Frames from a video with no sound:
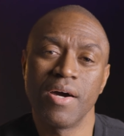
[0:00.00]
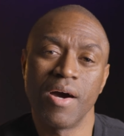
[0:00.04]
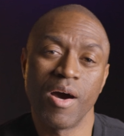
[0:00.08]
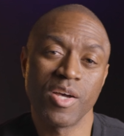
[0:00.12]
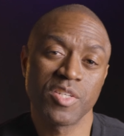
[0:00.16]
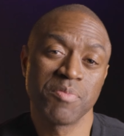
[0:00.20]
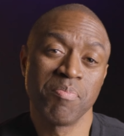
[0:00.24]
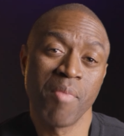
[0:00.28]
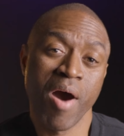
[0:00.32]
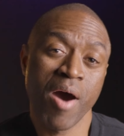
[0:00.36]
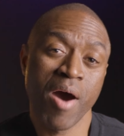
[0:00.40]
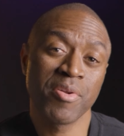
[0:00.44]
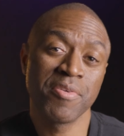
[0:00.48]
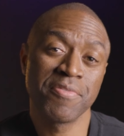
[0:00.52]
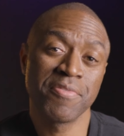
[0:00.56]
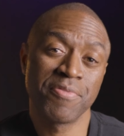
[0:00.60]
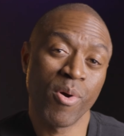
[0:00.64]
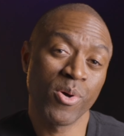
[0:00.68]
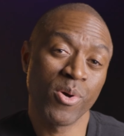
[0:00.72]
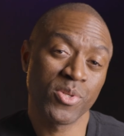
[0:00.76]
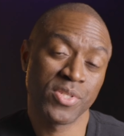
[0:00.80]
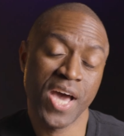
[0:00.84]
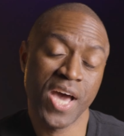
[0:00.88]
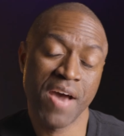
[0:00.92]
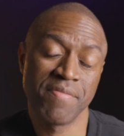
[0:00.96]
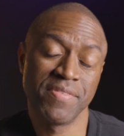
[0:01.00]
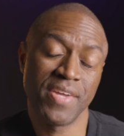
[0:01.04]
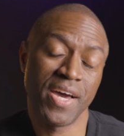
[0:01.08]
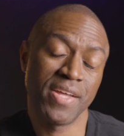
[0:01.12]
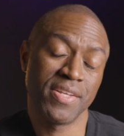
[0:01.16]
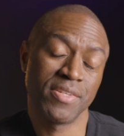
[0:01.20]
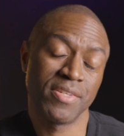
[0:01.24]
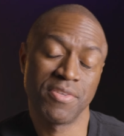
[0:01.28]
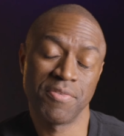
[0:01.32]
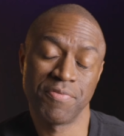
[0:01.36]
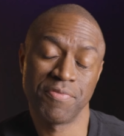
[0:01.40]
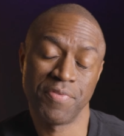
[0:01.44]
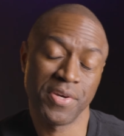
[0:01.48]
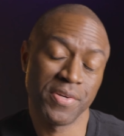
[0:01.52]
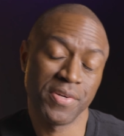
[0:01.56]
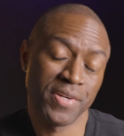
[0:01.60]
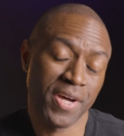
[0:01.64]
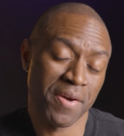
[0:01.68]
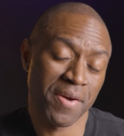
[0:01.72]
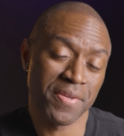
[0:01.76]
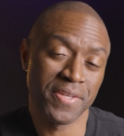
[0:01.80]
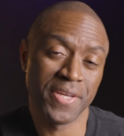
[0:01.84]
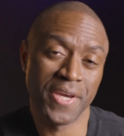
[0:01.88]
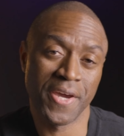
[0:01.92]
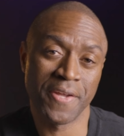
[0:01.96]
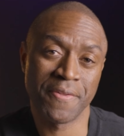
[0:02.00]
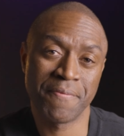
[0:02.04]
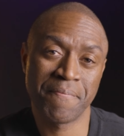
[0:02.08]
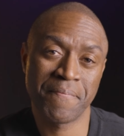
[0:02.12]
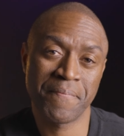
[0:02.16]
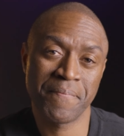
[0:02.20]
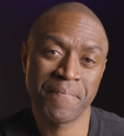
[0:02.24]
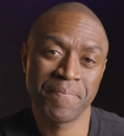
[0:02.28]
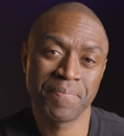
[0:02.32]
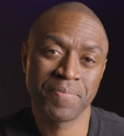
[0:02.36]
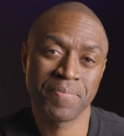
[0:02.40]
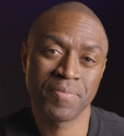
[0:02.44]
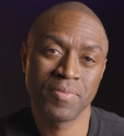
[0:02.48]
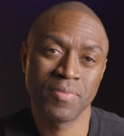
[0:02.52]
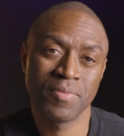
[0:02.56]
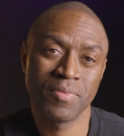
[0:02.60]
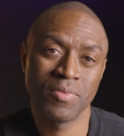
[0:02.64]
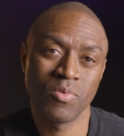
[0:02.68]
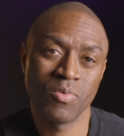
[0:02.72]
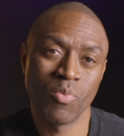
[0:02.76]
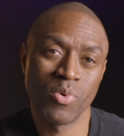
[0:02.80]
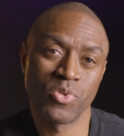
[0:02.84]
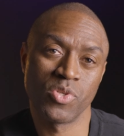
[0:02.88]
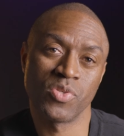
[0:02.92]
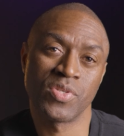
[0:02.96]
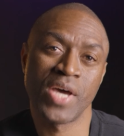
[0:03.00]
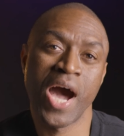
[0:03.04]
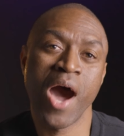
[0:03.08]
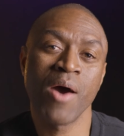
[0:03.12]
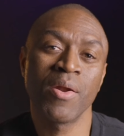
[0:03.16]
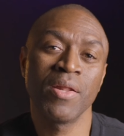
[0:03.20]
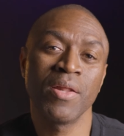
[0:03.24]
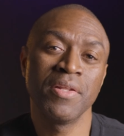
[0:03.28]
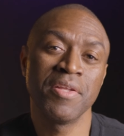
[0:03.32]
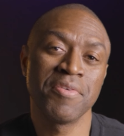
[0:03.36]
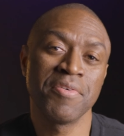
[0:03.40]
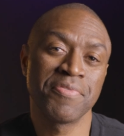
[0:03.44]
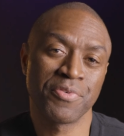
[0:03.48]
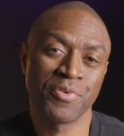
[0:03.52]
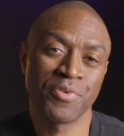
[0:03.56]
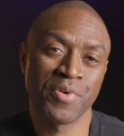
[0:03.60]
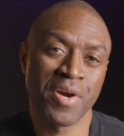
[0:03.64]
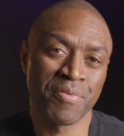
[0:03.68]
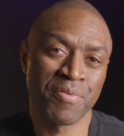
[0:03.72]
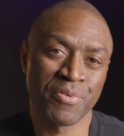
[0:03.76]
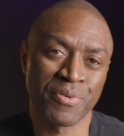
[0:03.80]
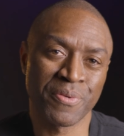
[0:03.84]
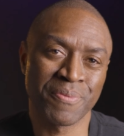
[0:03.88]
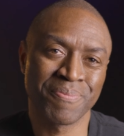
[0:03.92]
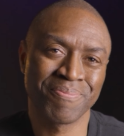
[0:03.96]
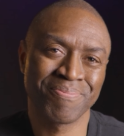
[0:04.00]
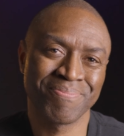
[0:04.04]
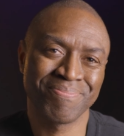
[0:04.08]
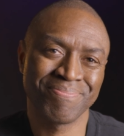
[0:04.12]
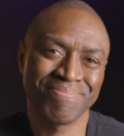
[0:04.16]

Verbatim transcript: us modern folks have not figured out yet, which is how to live forever.